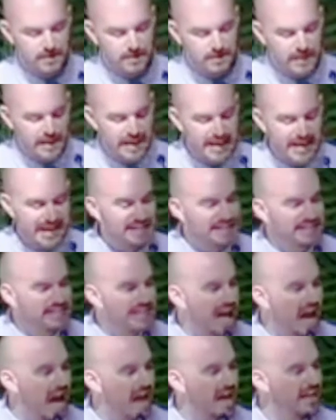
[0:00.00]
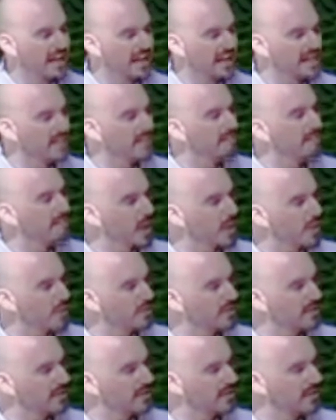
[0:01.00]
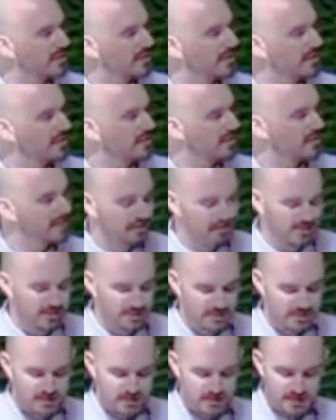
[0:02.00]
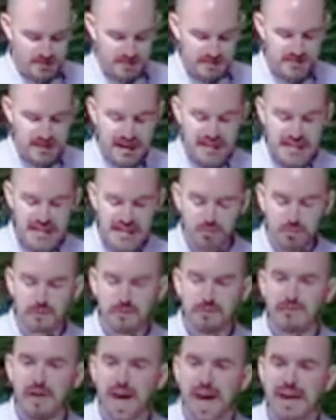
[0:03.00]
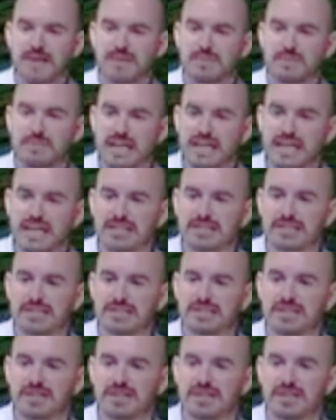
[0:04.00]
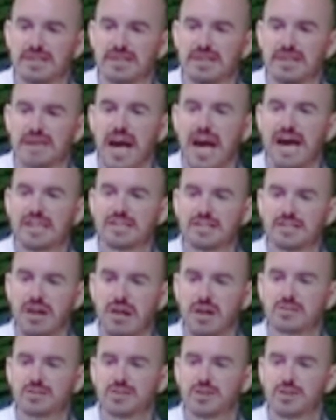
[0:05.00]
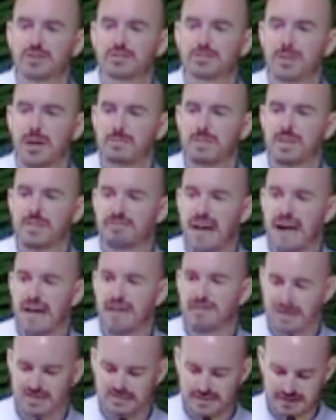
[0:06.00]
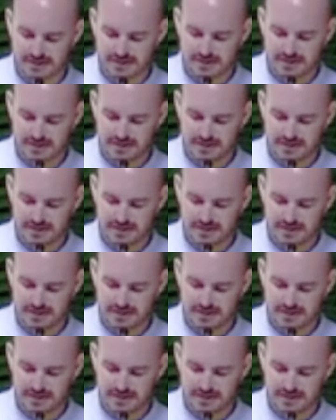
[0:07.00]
it is not in the boat that he will find peace and shelter from the violence,